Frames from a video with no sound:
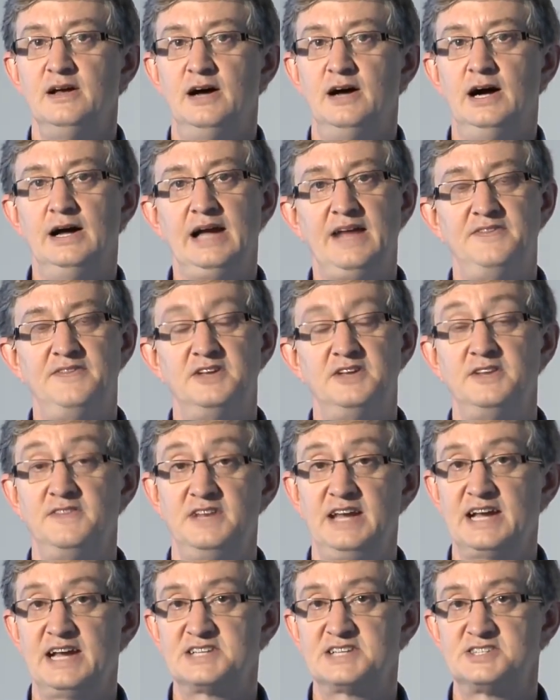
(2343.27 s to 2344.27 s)
And then in the
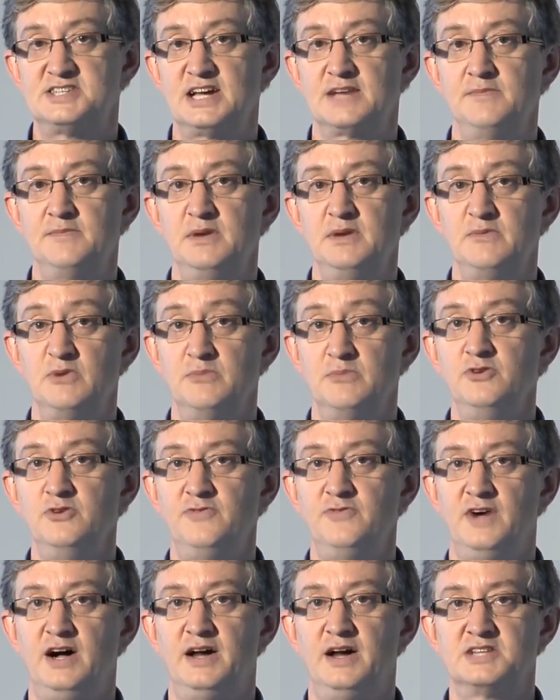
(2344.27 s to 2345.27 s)
next segment, we'll
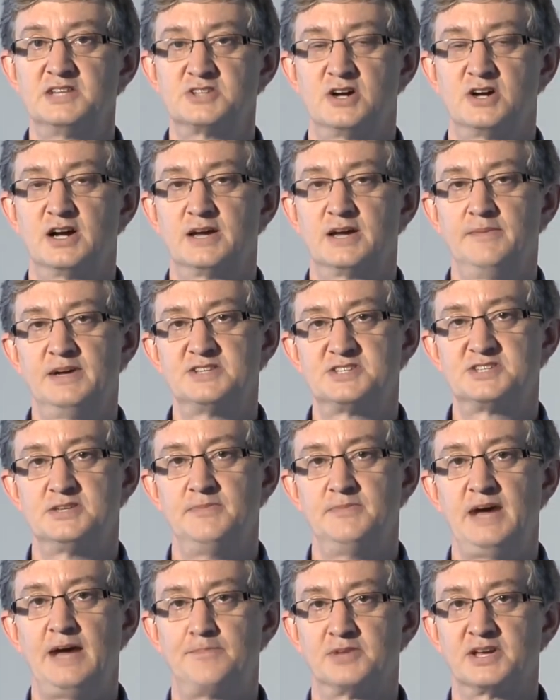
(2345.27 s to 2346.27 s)
move on and talk about
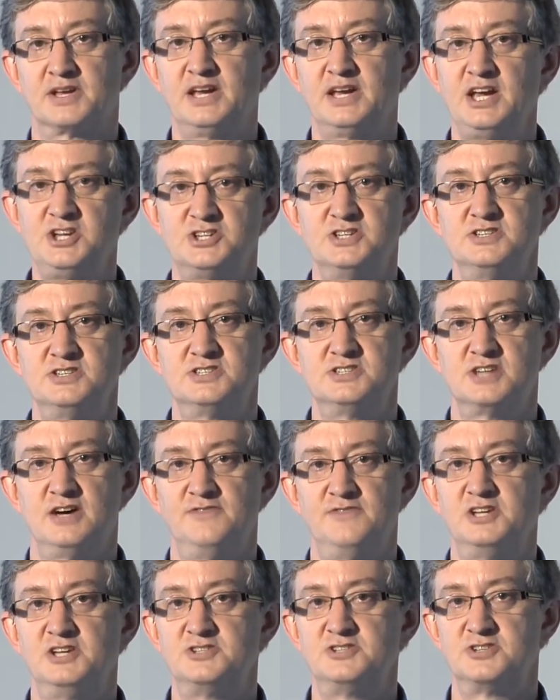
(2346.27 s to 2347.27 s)
some applications
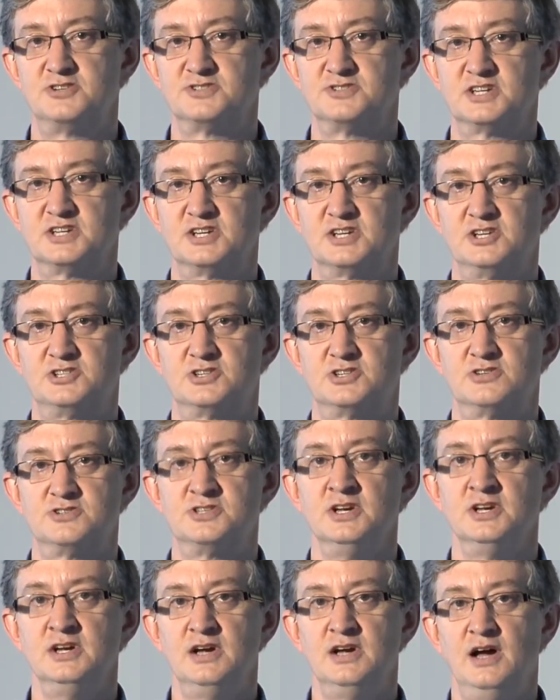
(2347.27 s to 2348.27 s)
of digital signatures